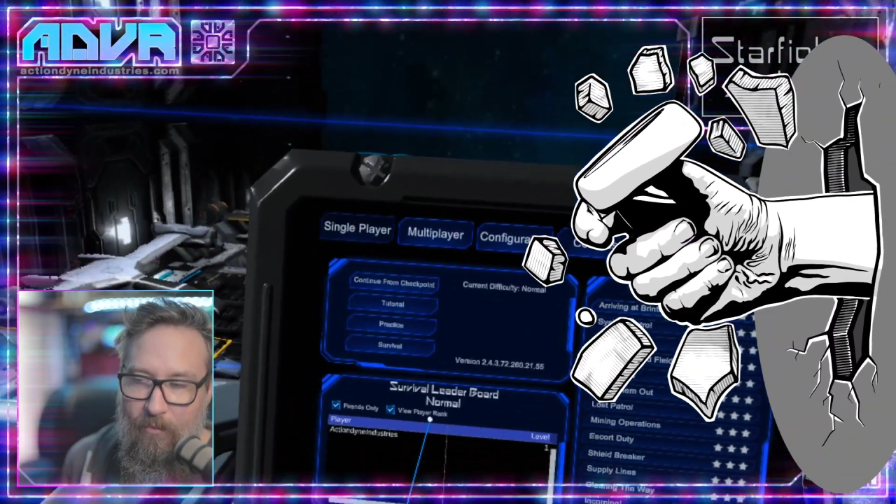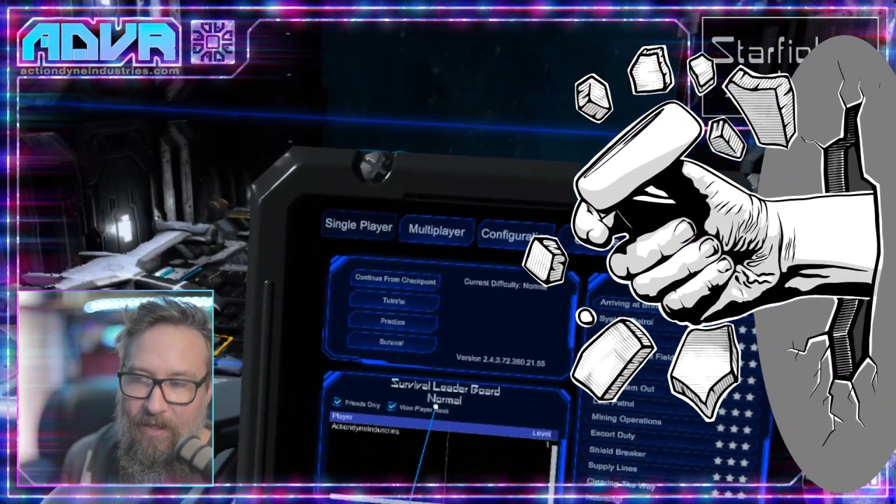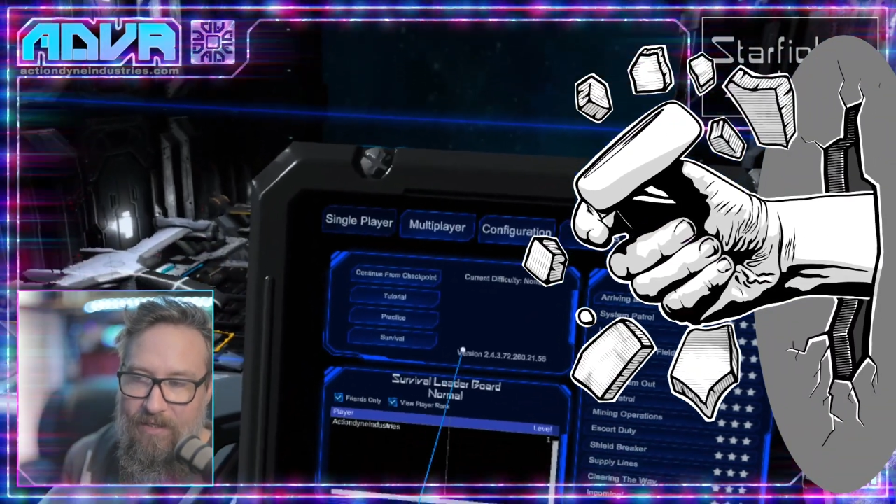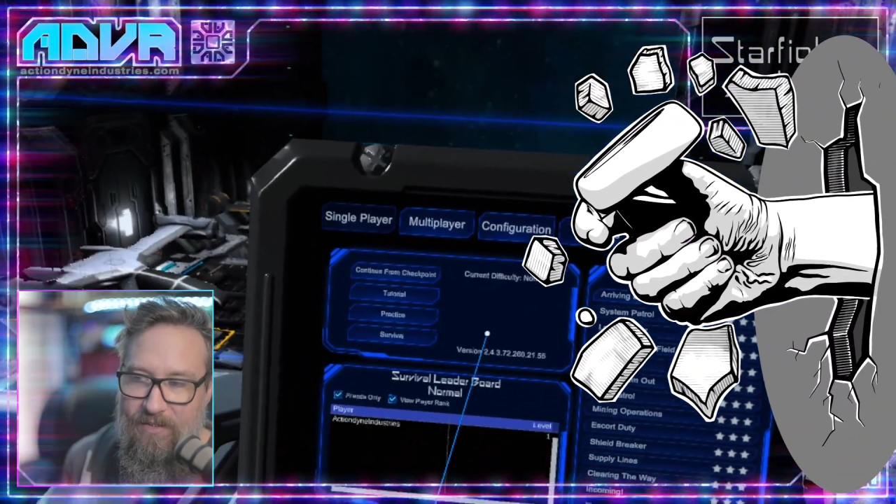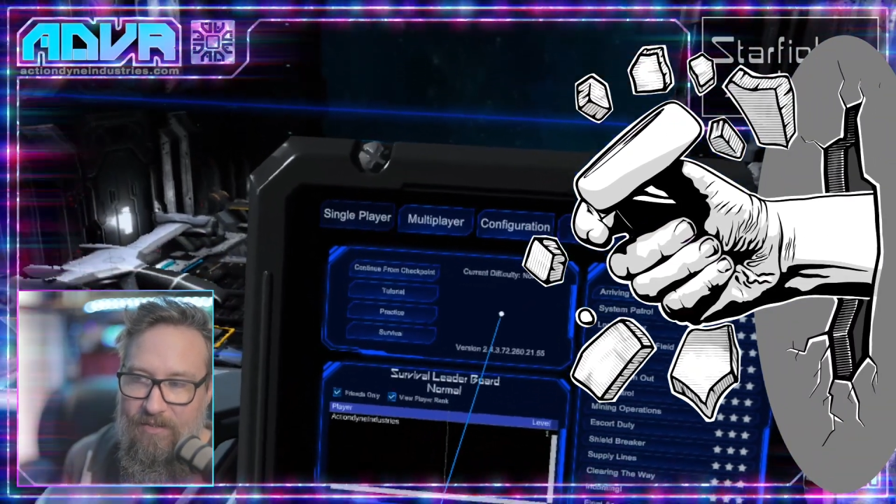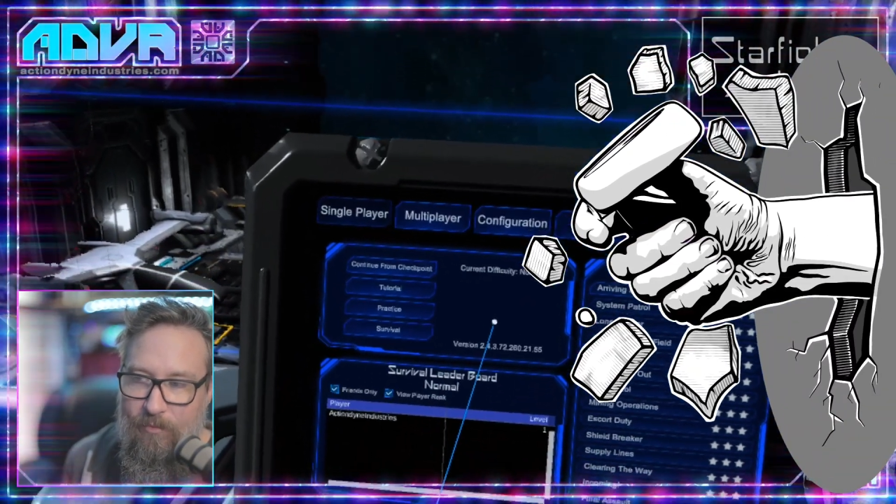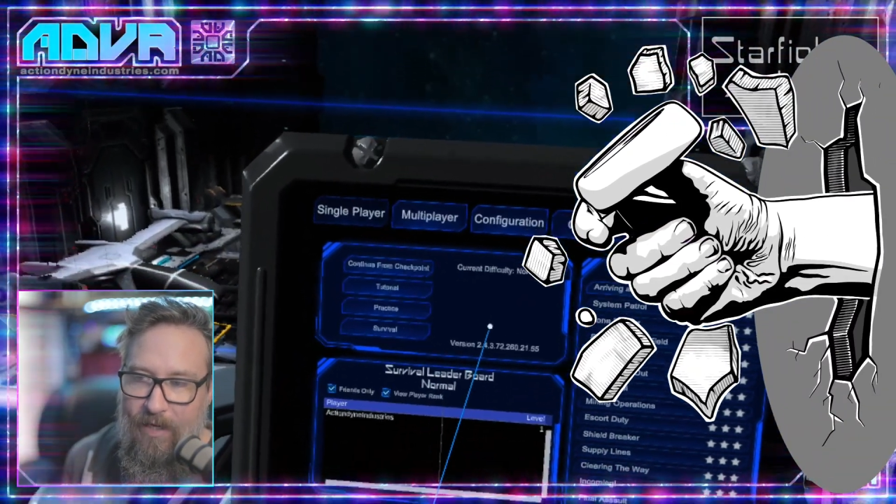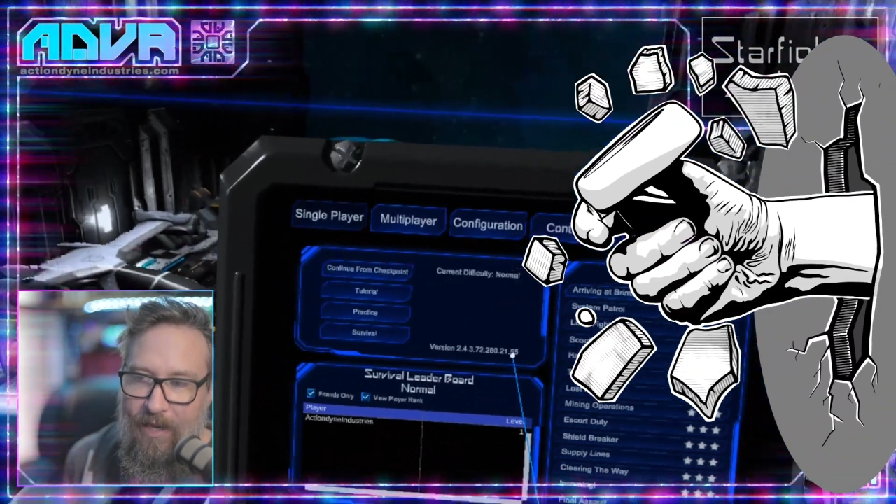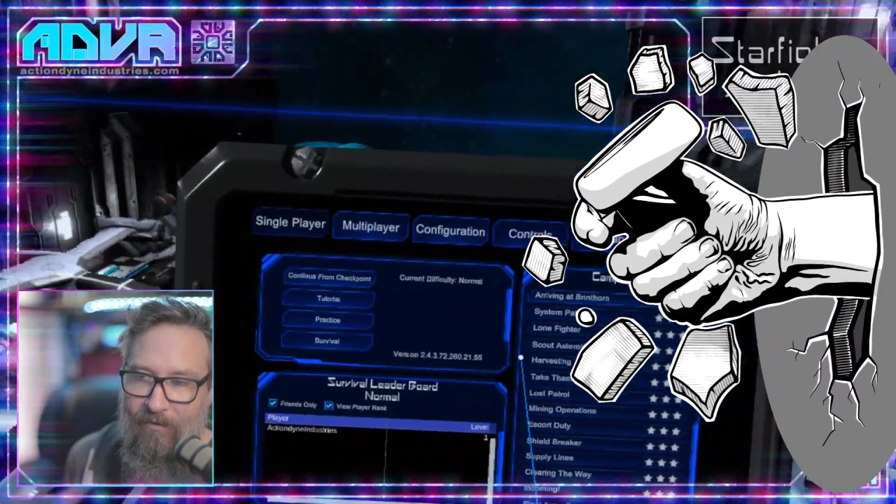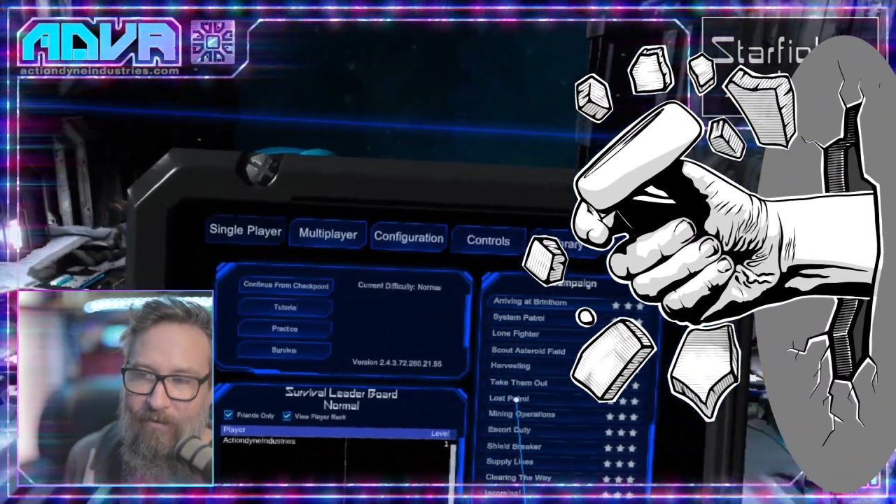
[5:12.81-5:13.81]
What does this
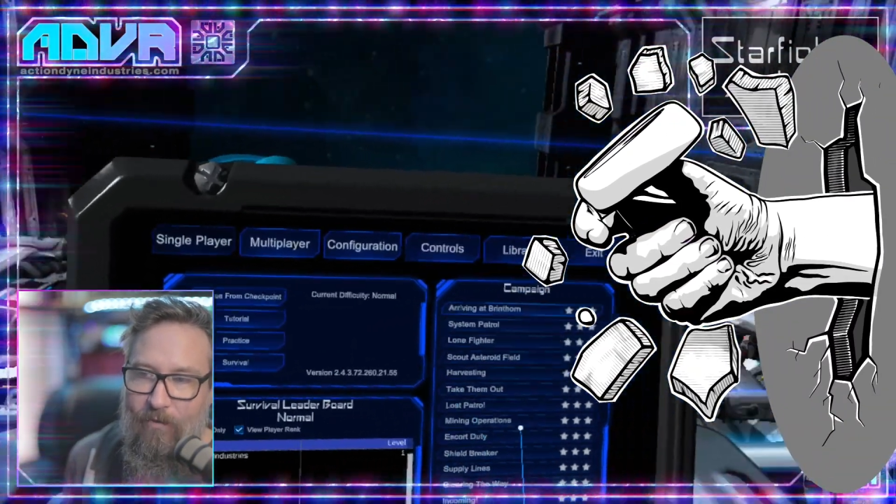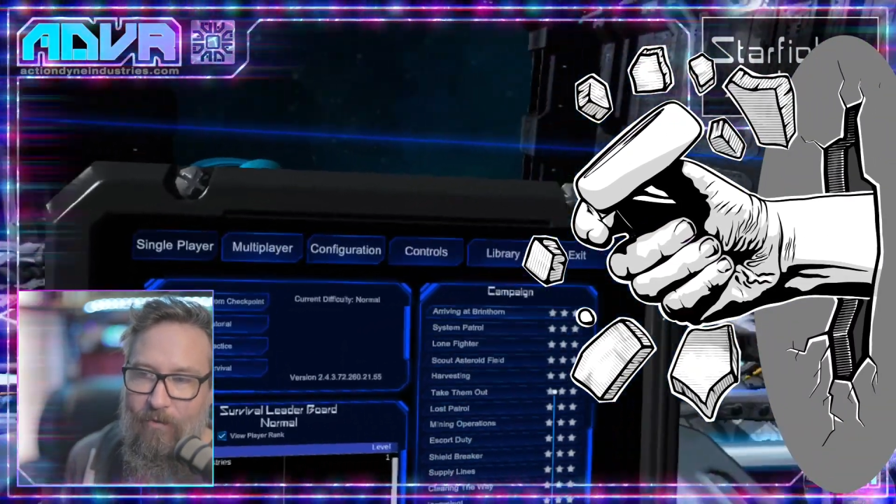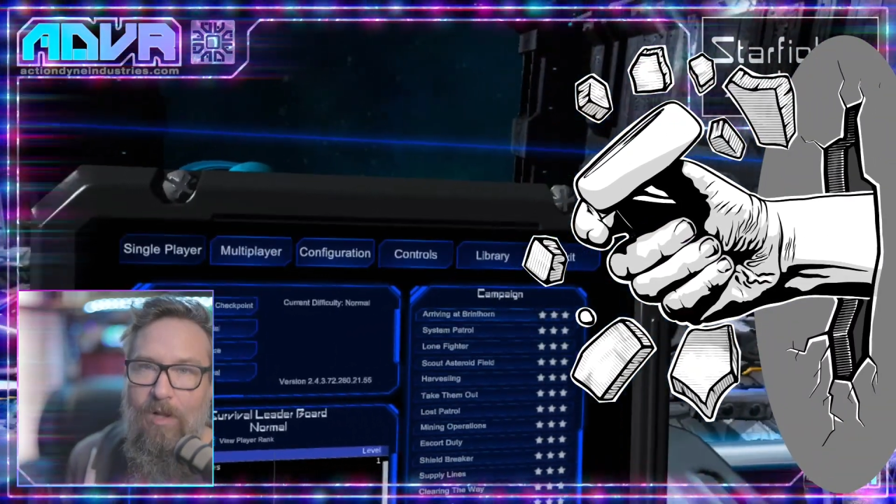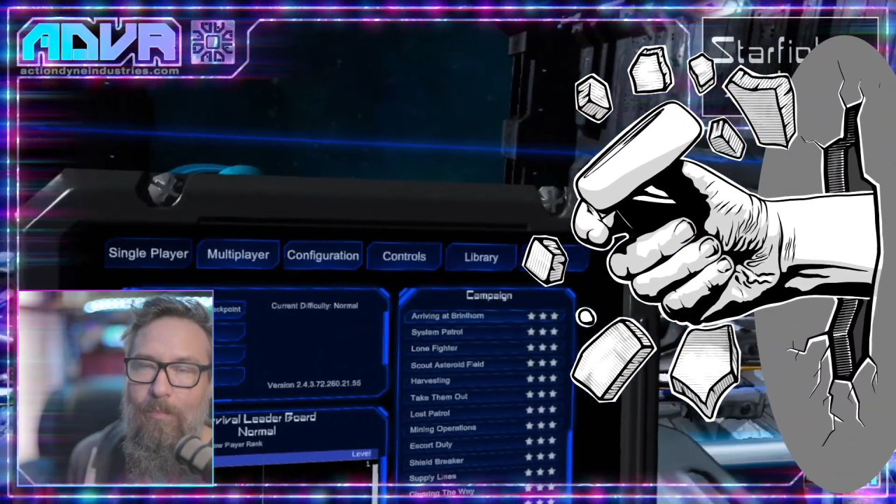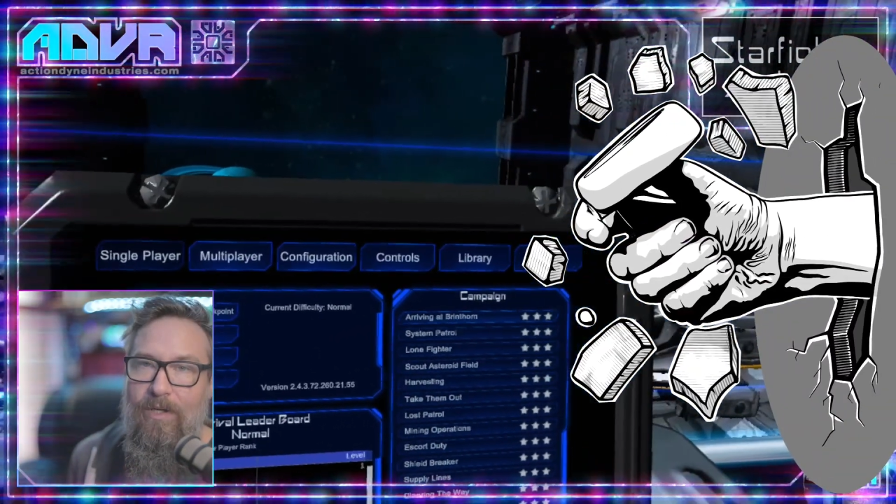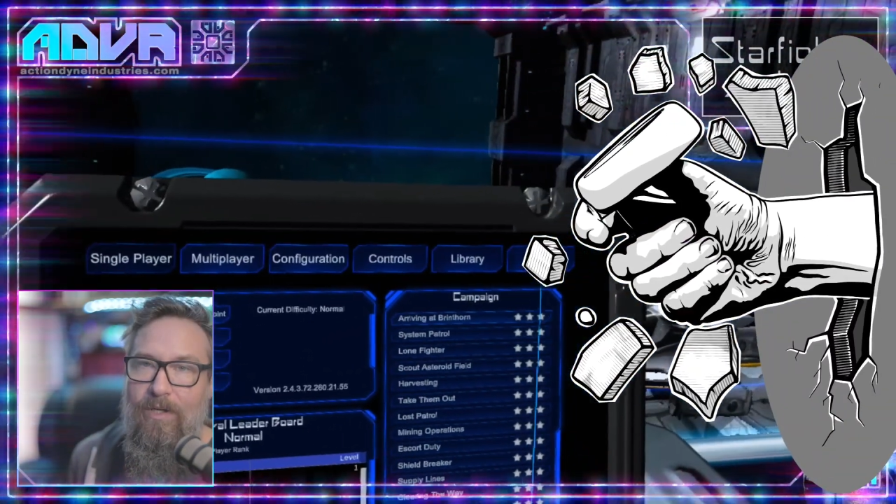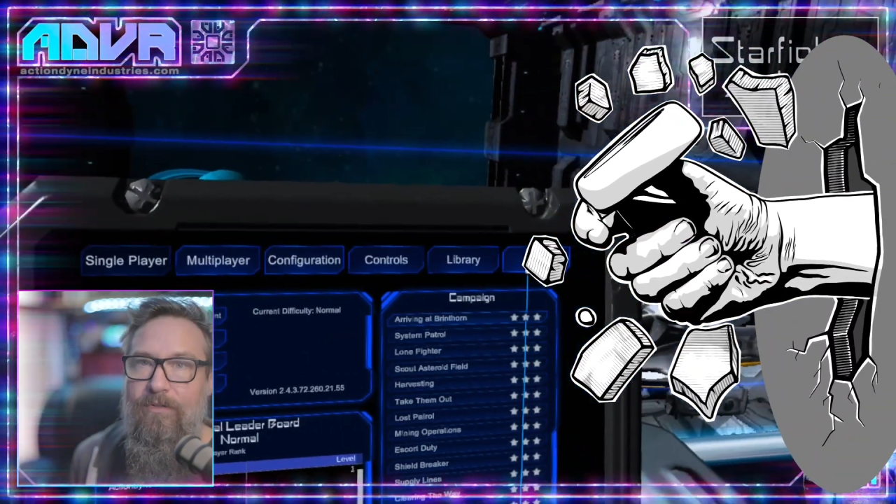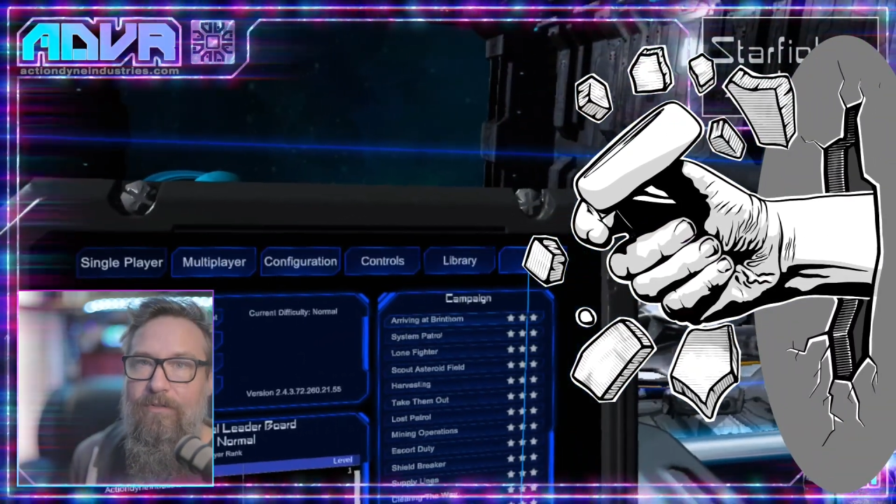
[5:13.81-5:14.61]
one have for wall punch